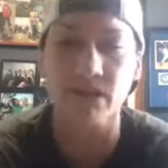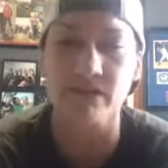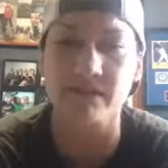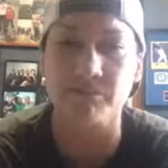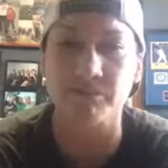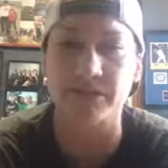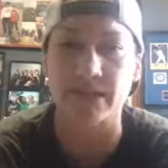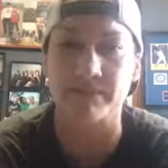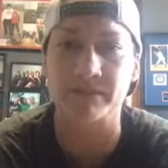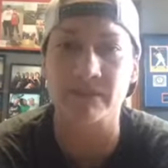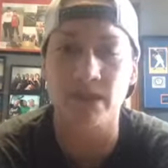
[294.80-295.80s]
Simple
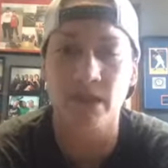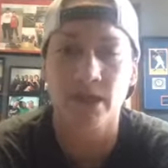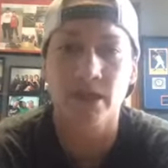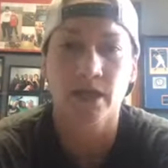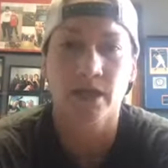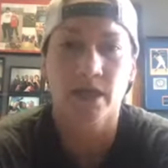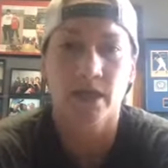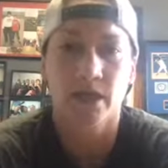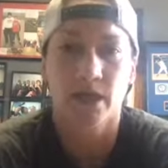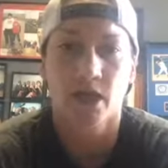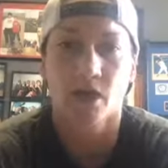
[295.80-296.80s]
tips.
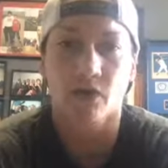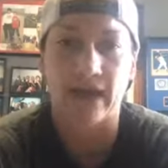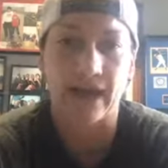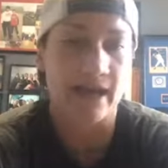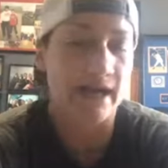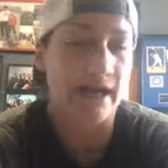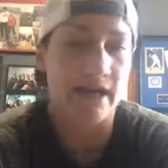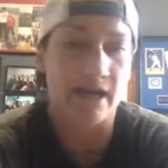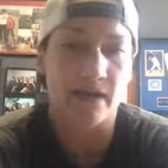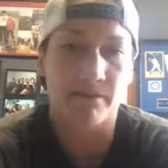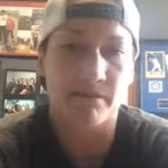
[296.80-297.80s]
Okay,
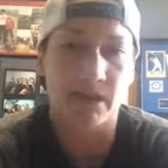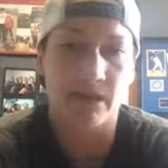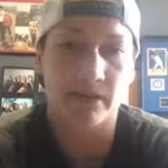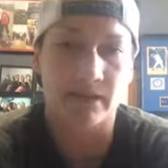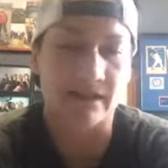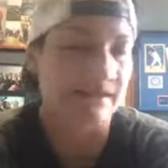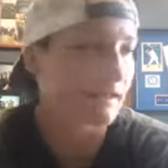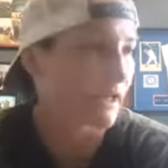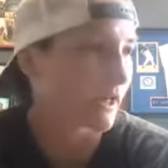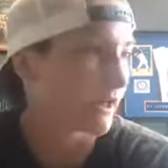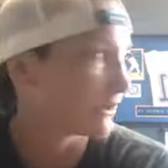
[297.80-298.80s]
let's
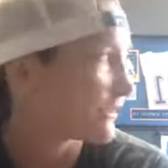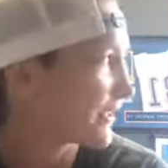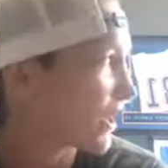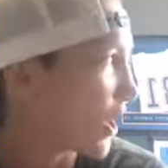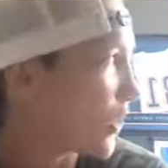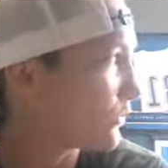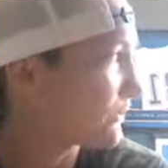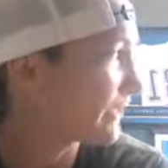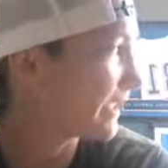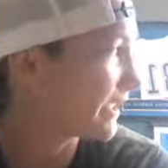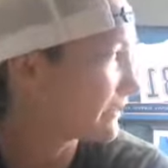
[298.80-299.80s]
see. The
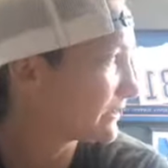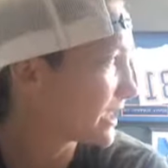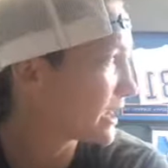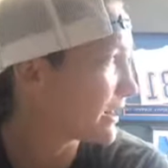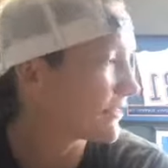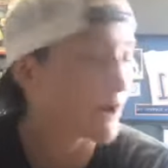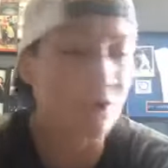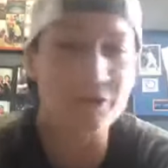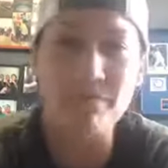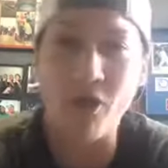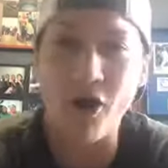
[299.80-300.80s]

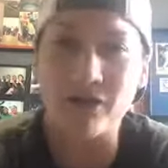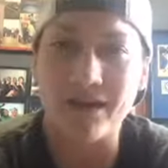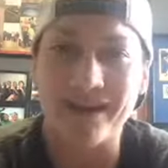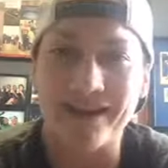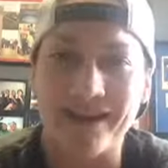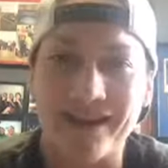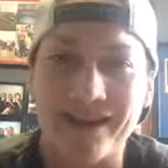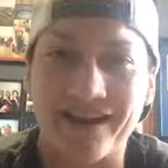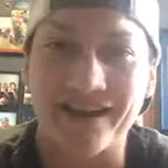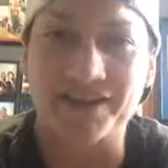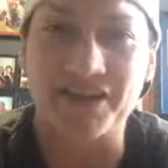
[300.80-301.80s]
only ball
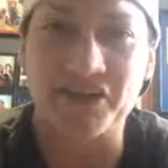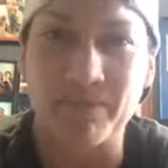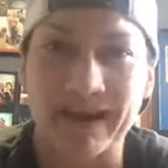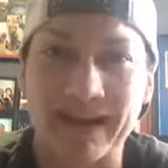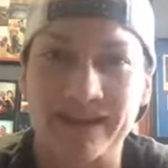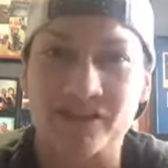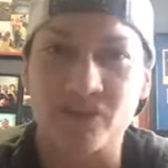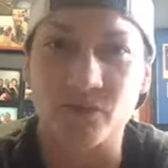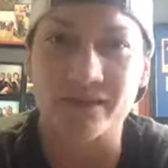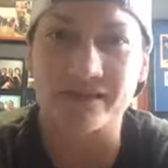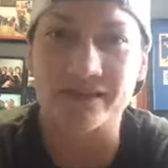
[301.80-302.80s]
I teach my kids to
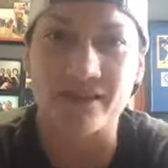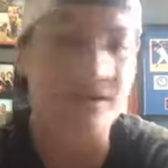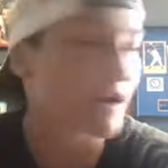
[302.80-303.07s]
extend